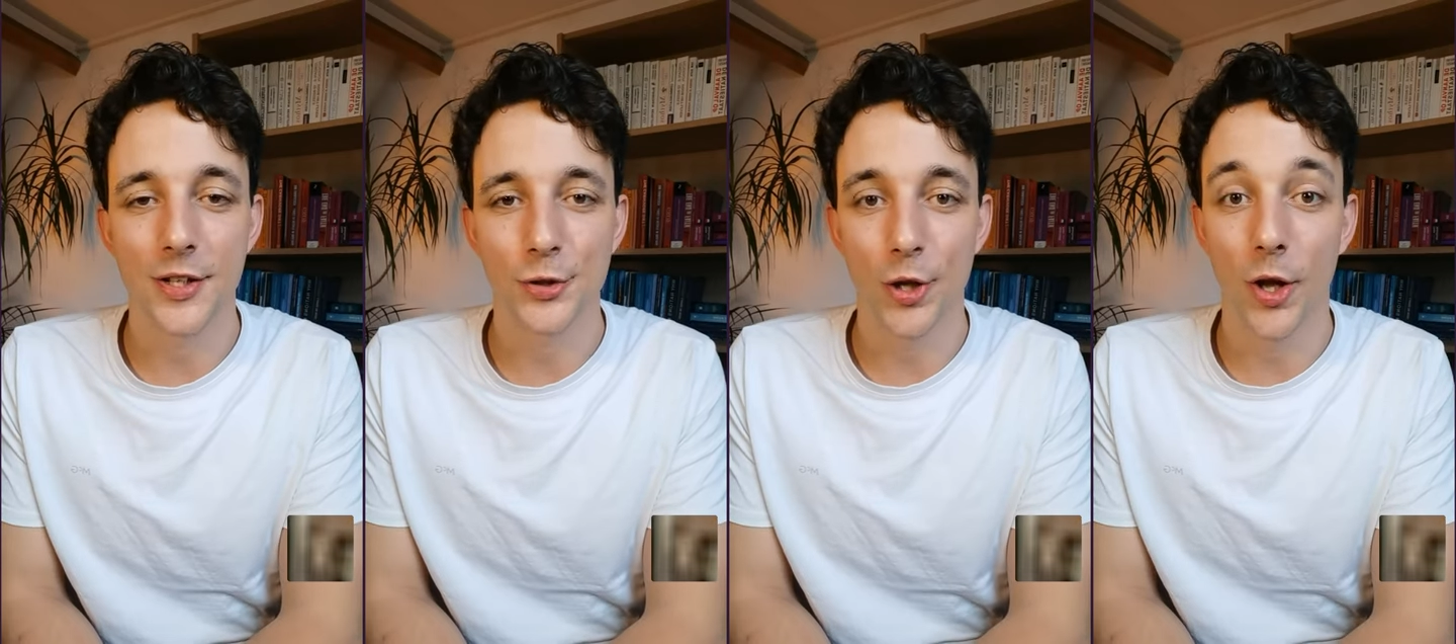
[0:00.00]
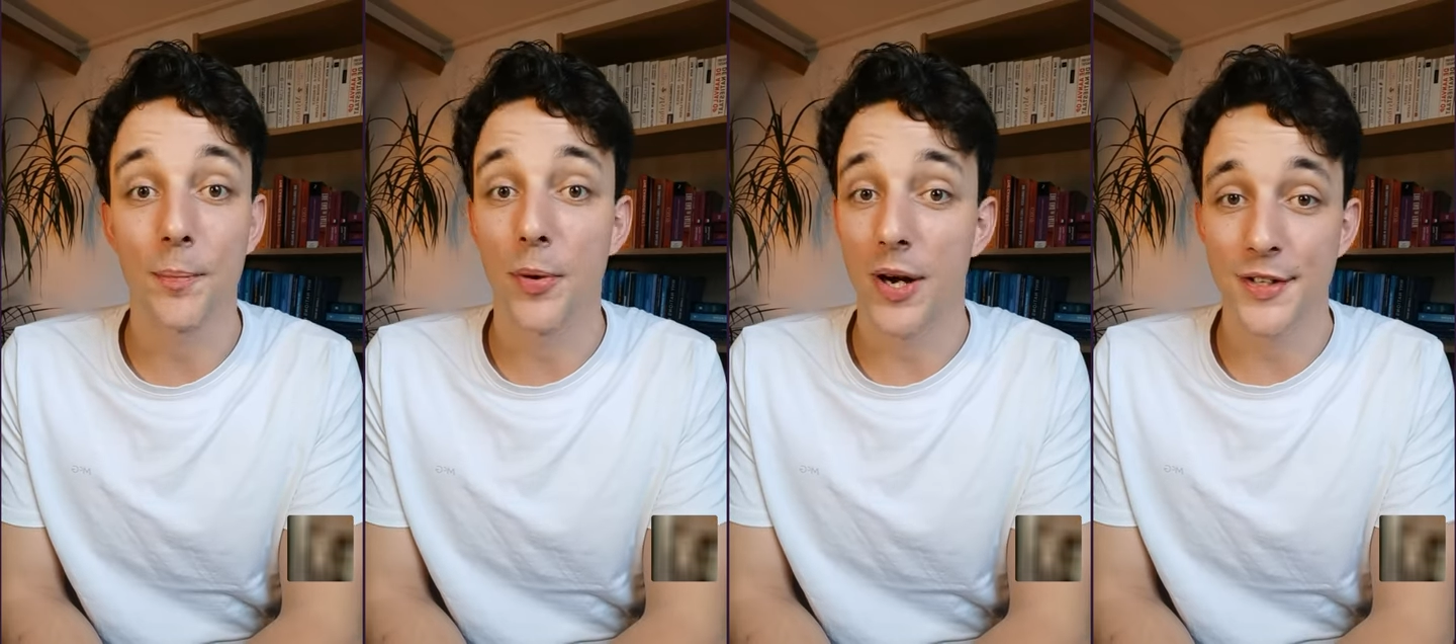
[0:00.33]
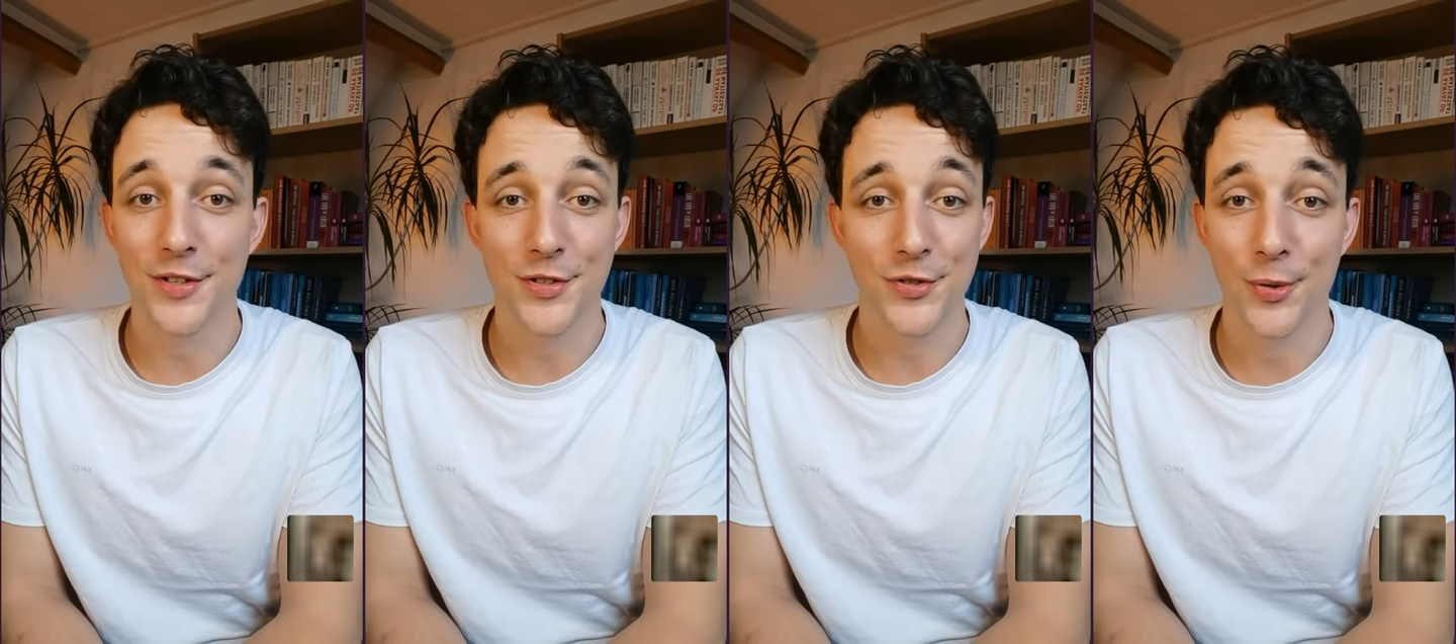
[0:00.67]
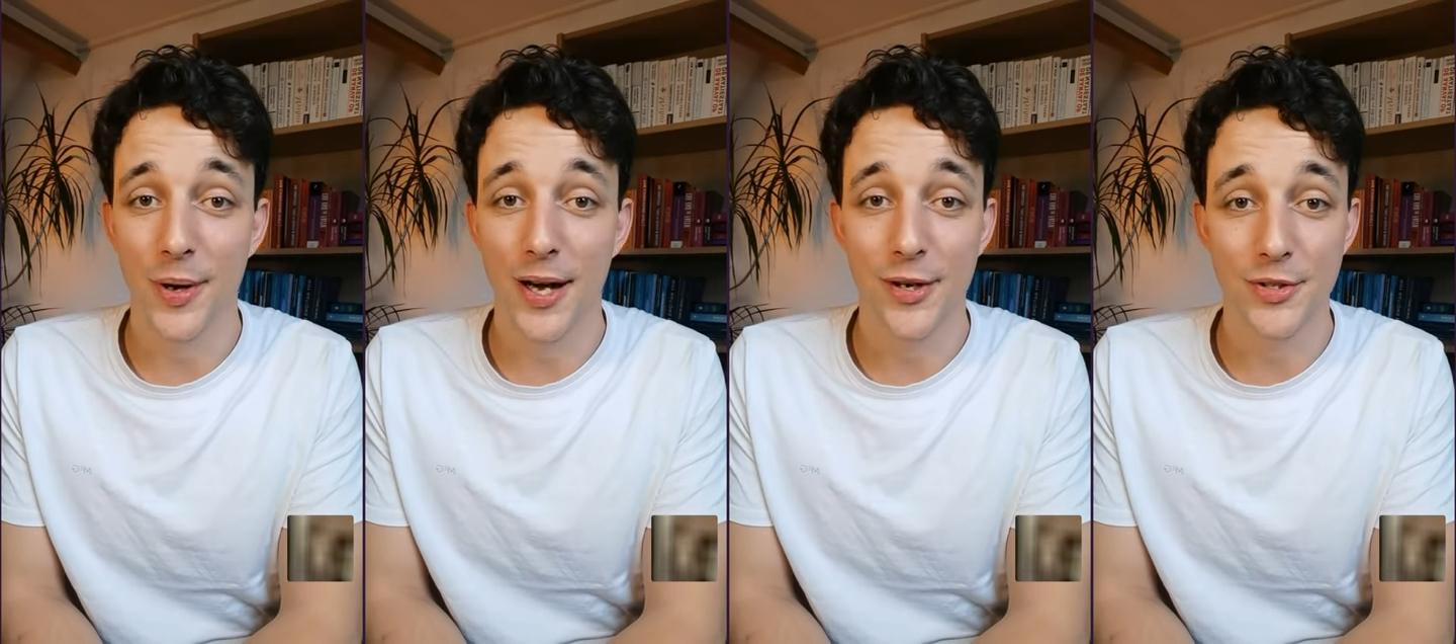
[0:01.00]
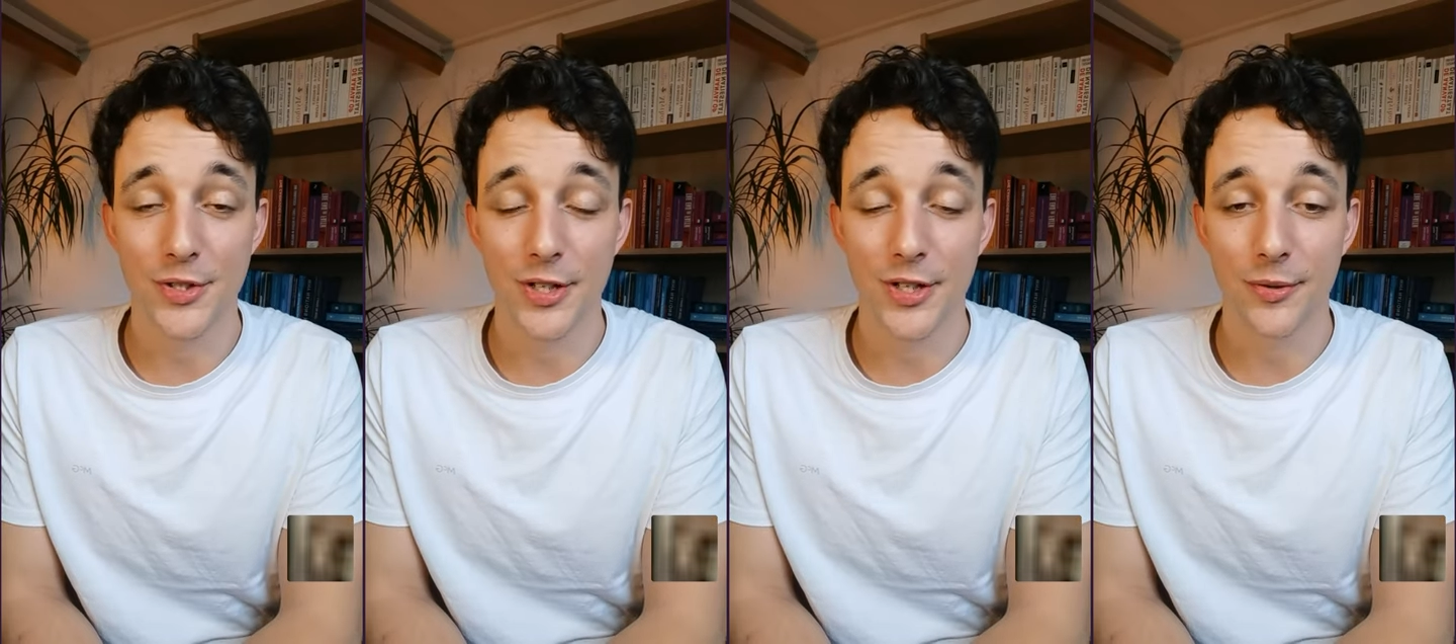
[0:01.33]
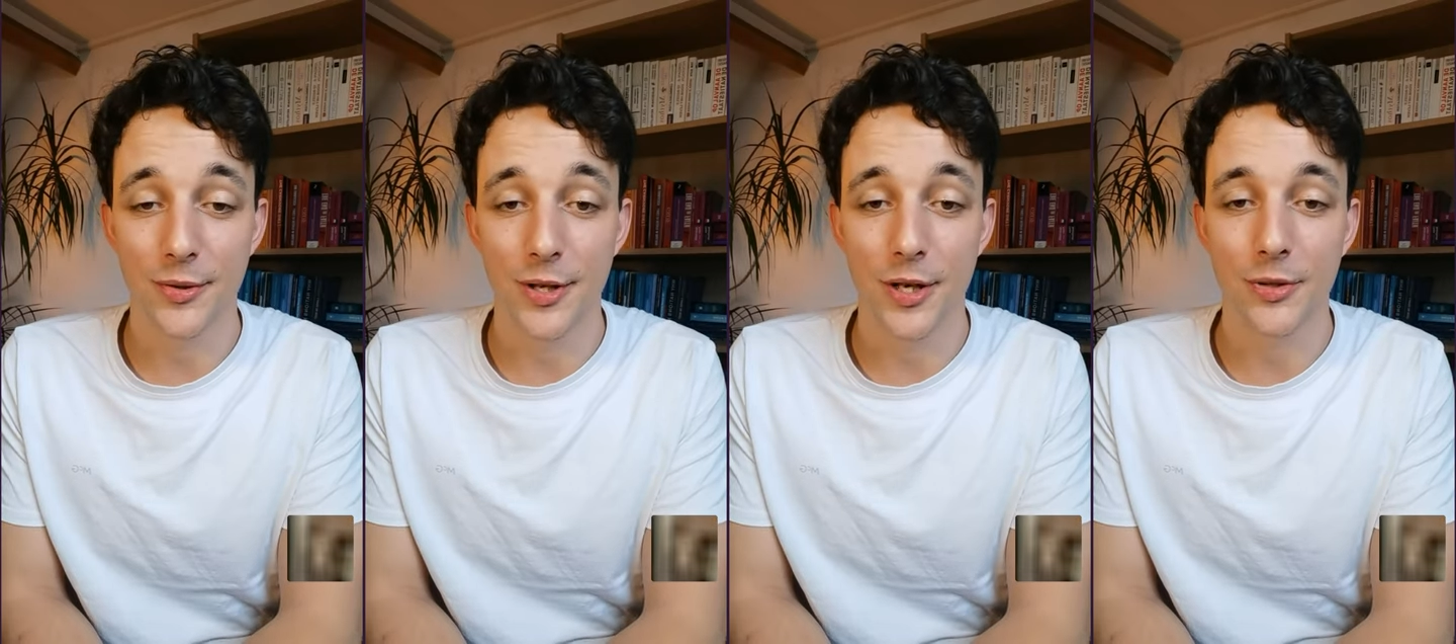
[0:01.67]
not practice two hours in a
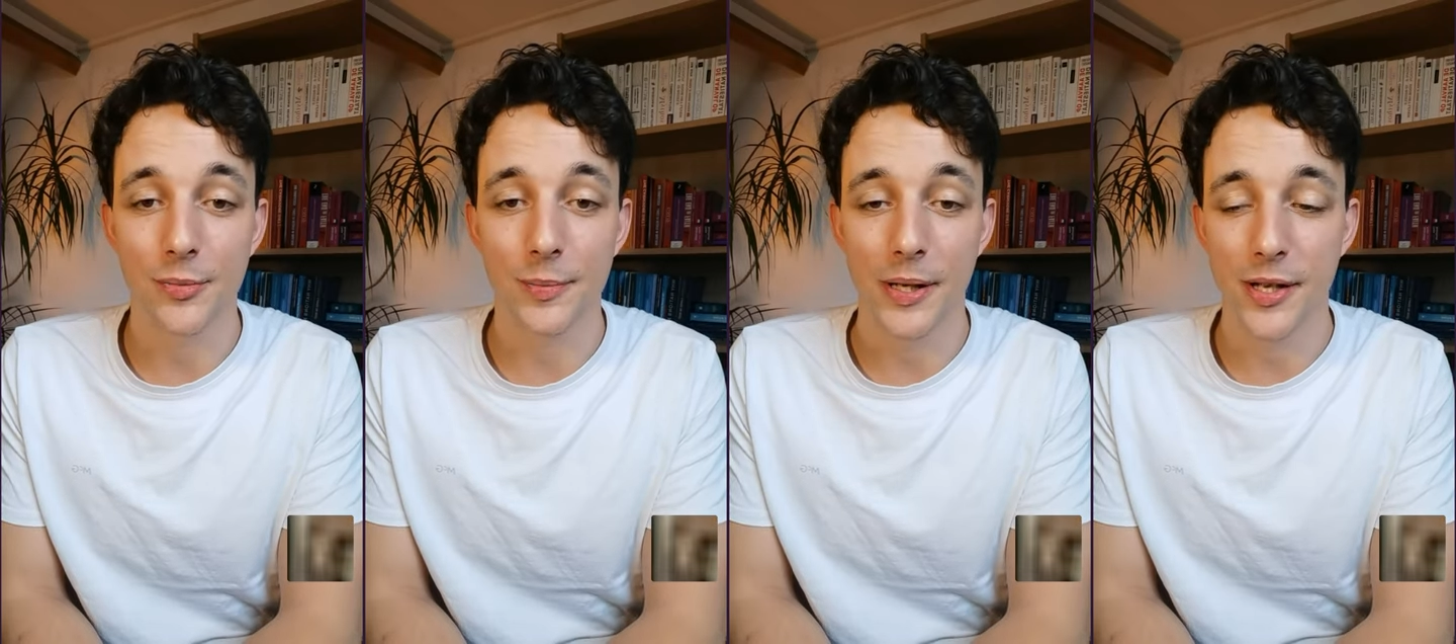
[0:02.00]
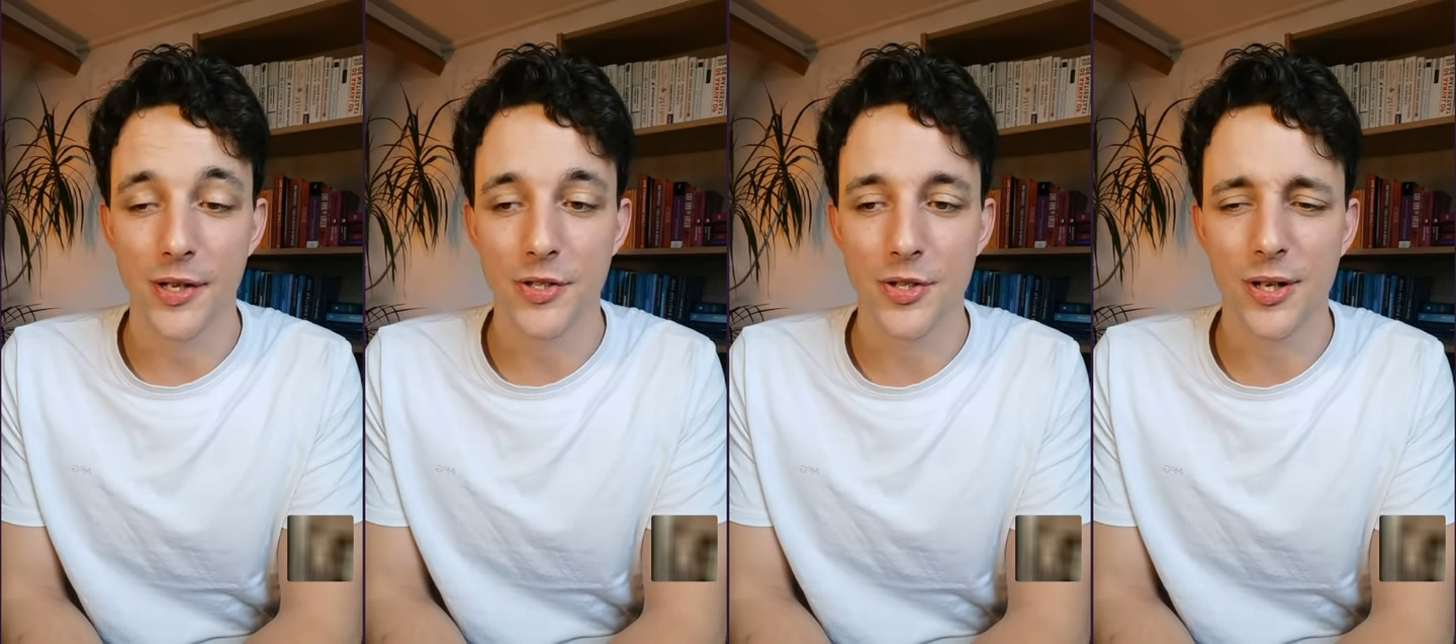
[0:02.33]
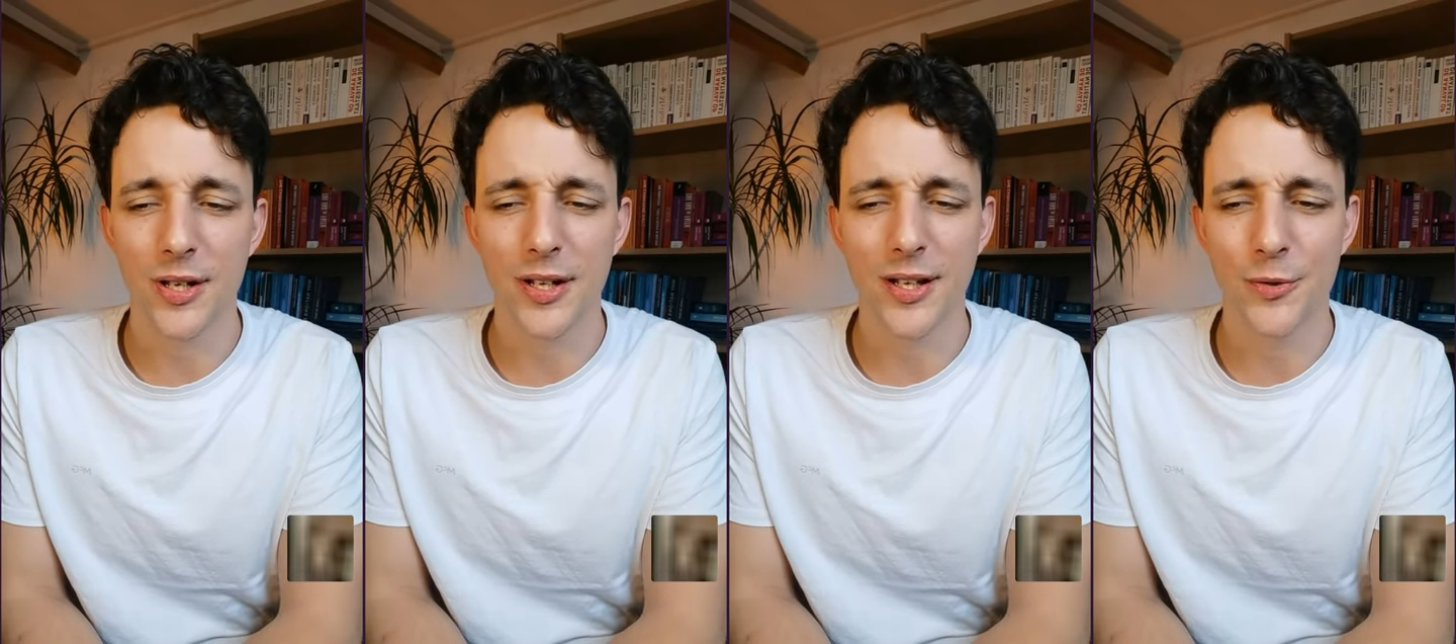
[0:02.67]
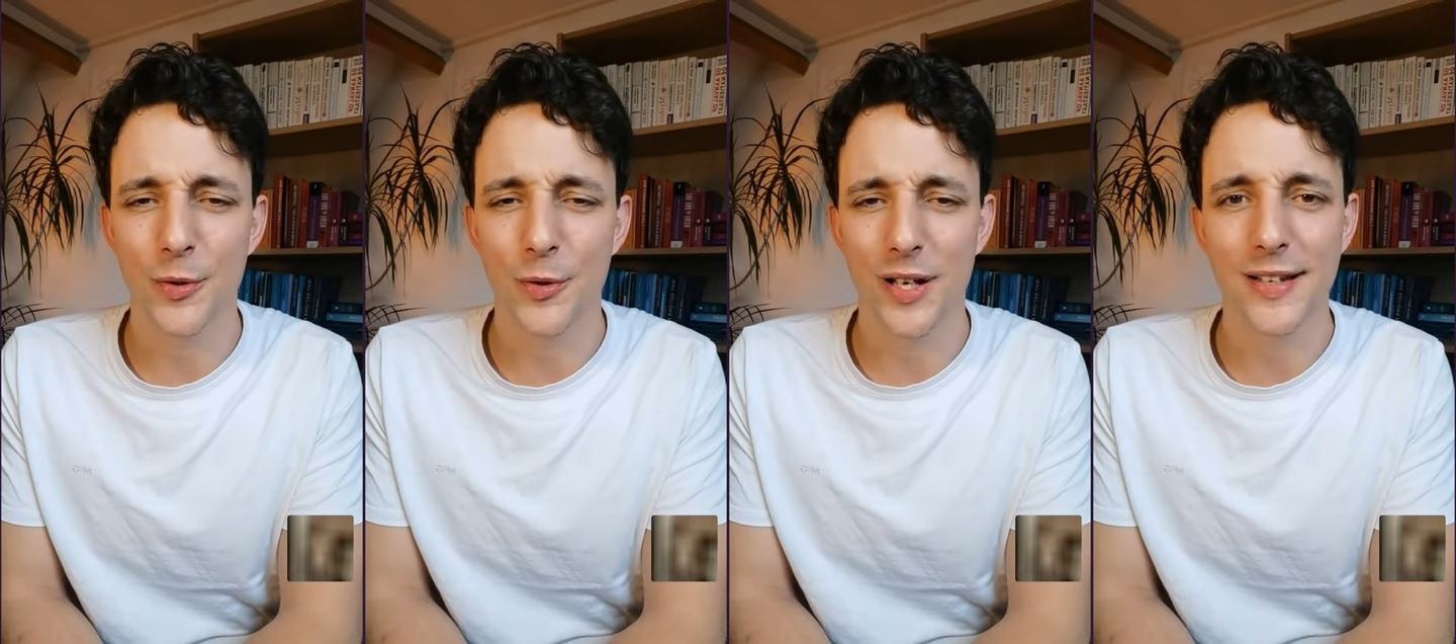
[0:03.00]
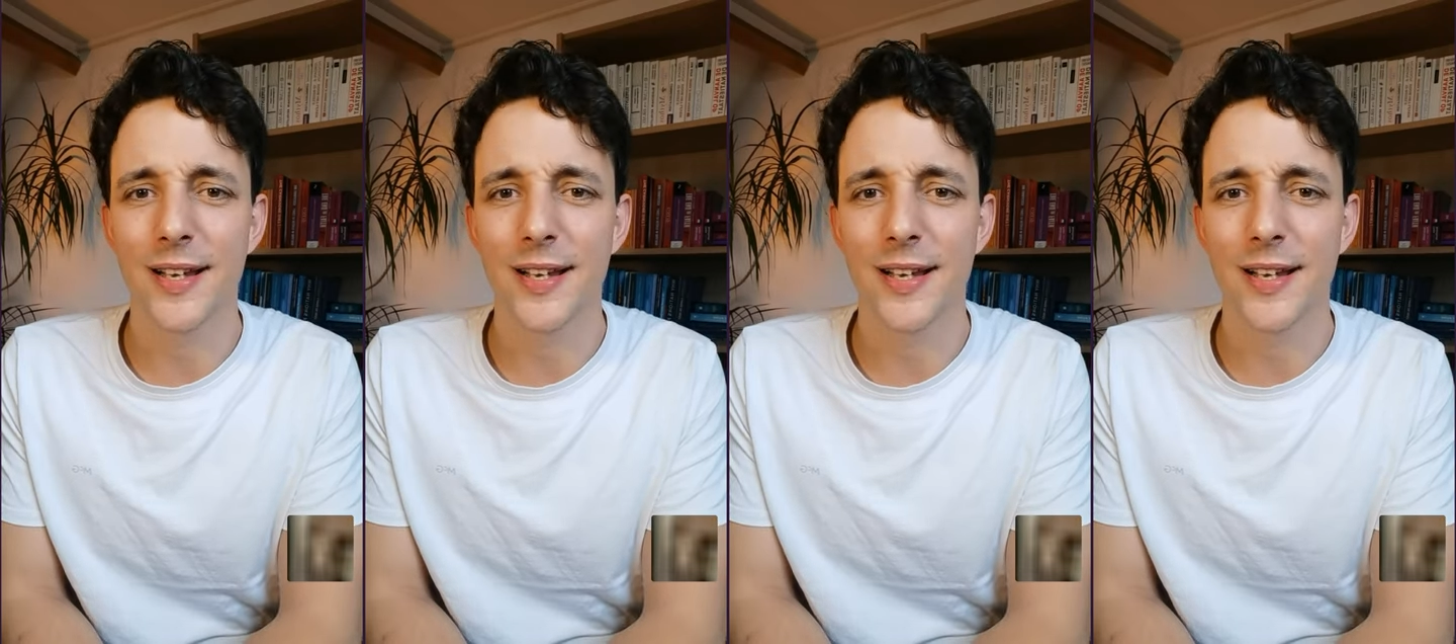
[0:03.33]
row because you're going to get really